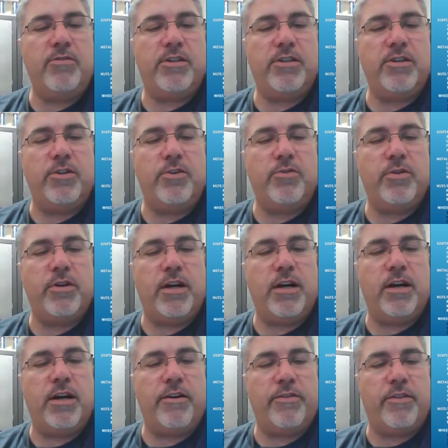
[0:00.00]
to
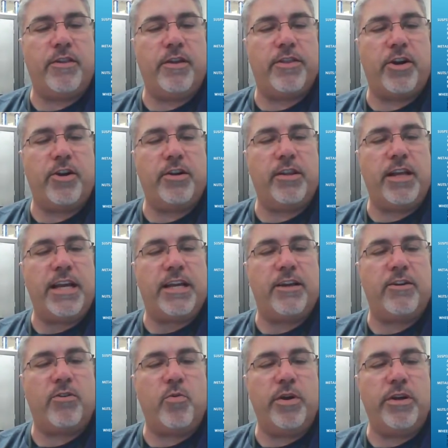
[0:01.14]
the third link
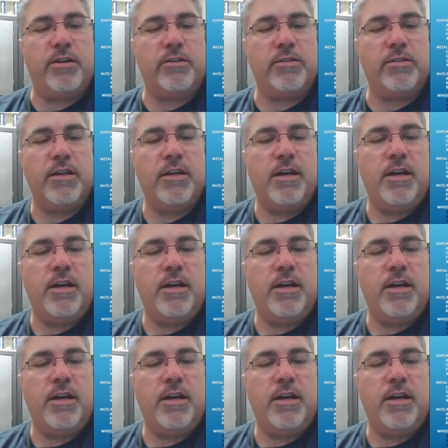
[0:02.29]
under wheels,